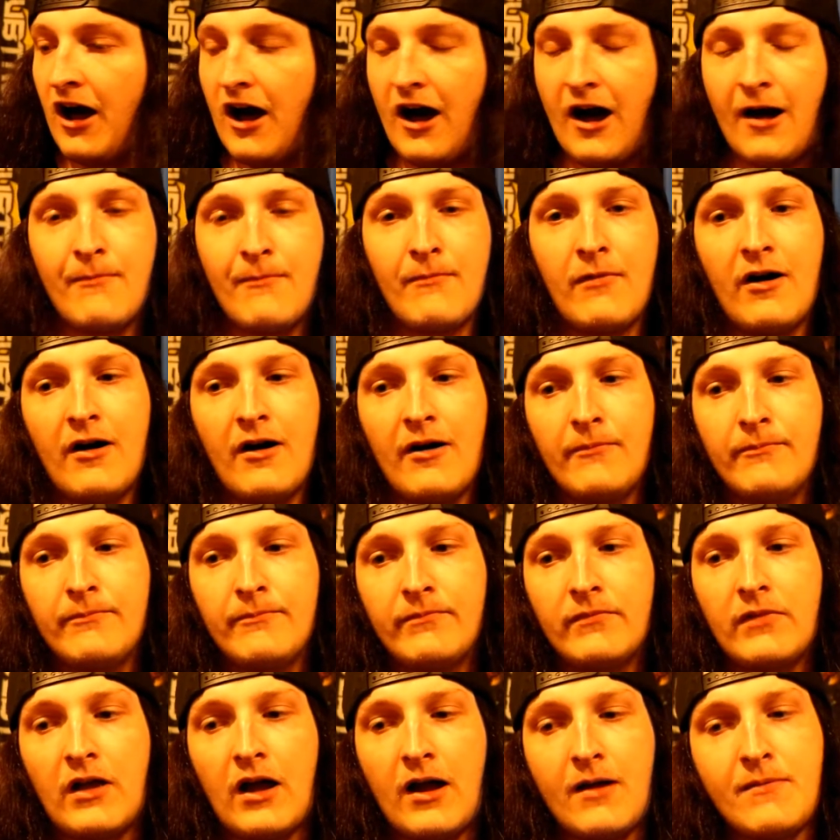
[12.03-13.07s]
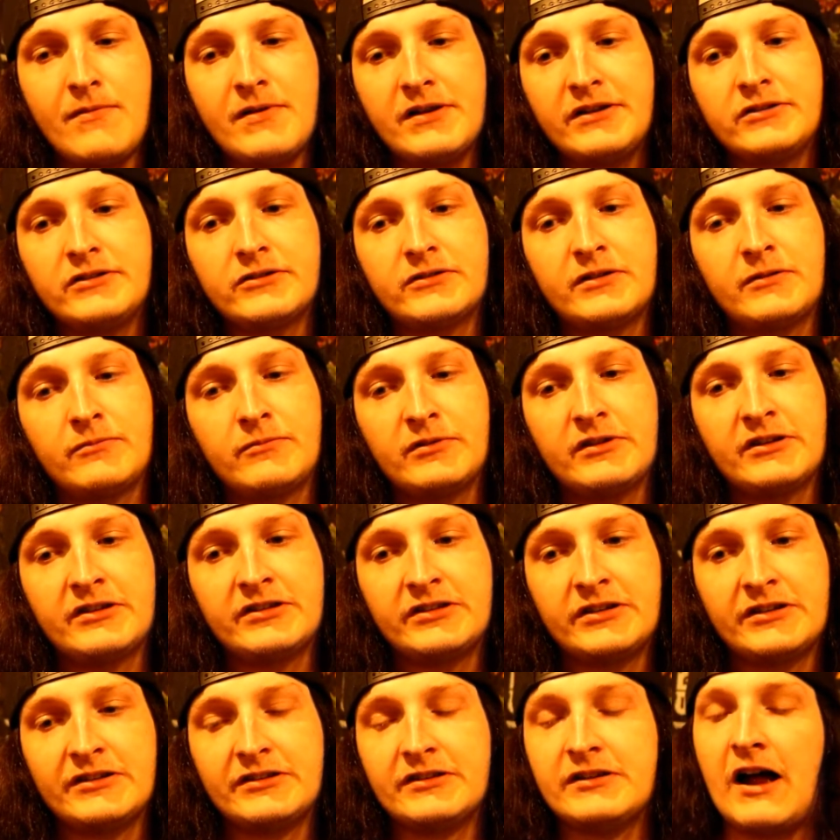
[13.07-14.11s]
I'm um I'm interested with the
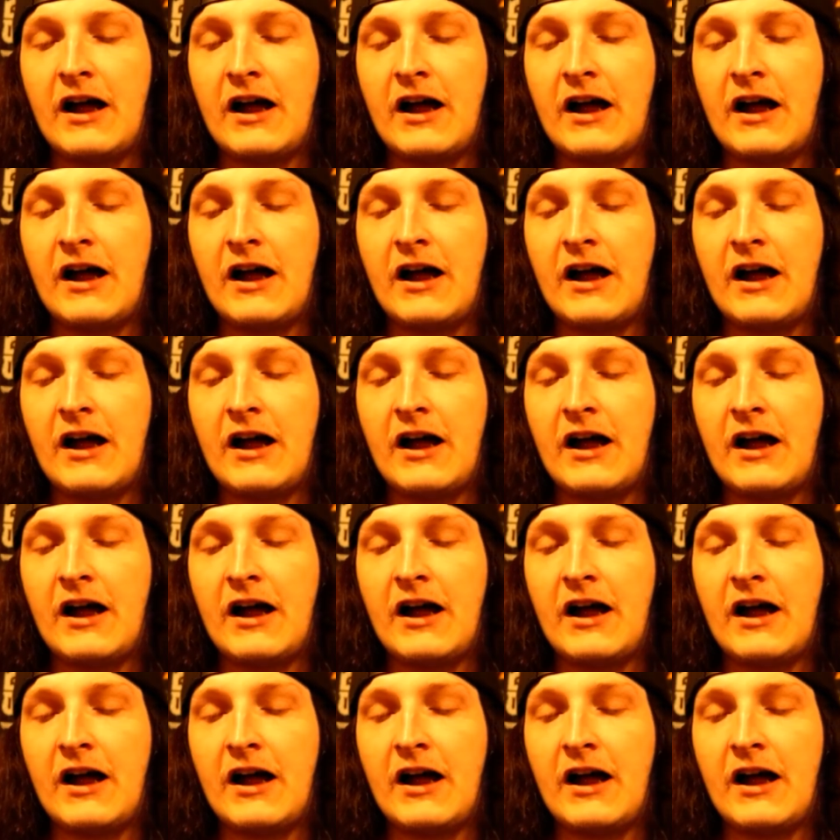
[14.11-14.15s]
season.